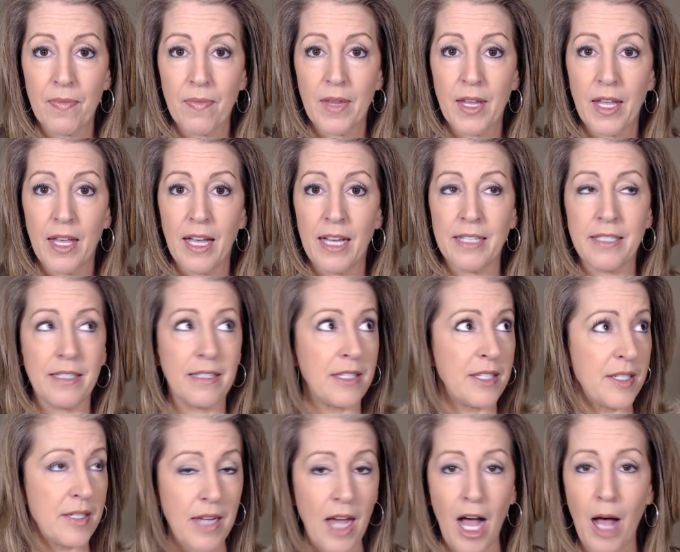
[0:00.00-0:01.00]
And
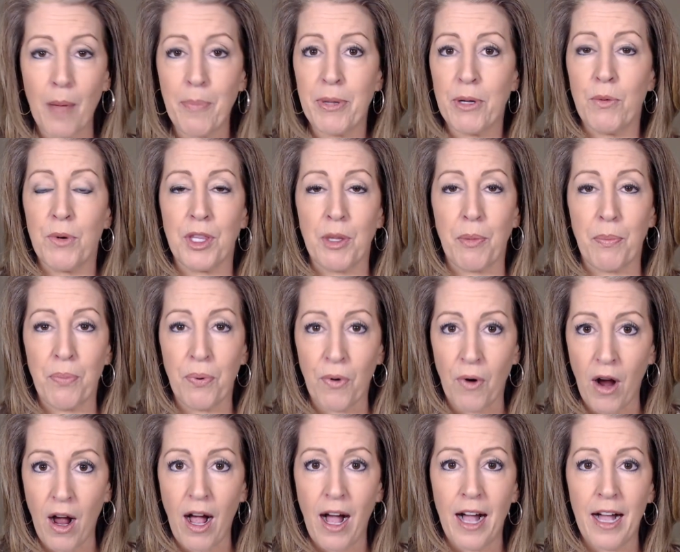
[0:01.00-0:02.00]
stop it with the
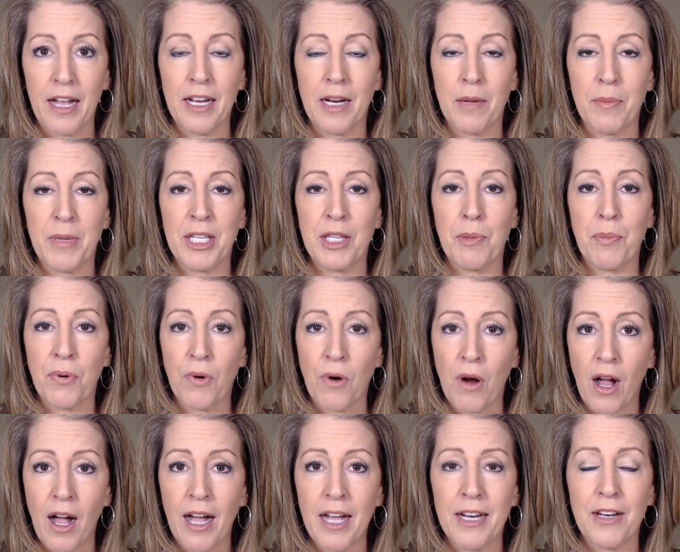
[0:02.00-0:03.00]
pride. I mean, the
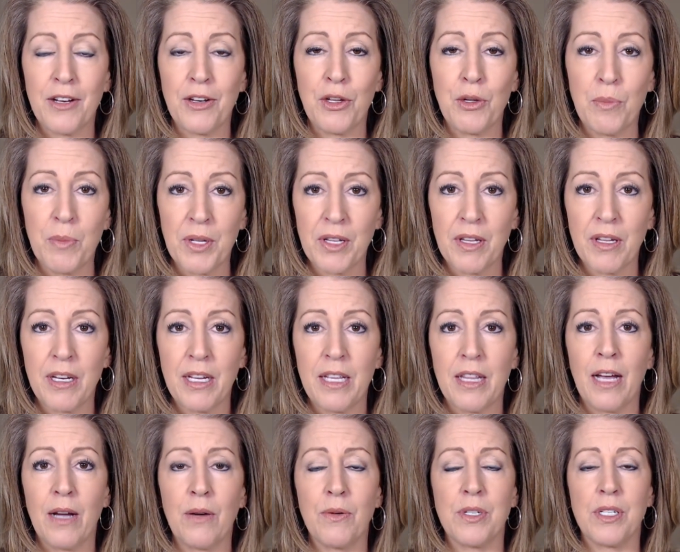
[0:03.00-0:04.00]
pride and humility,
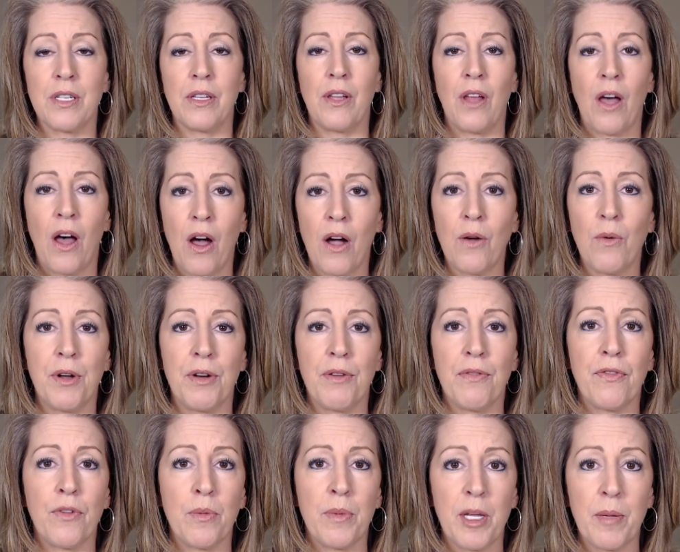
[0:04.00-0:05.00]
that was a long one
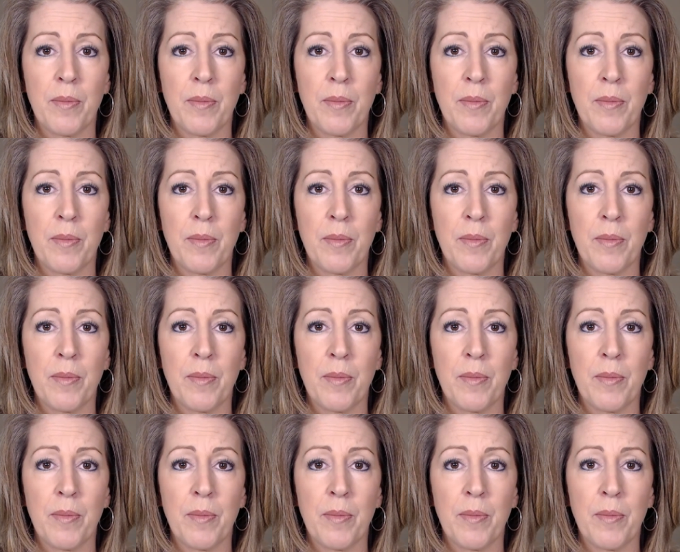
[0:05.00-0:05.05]
for me.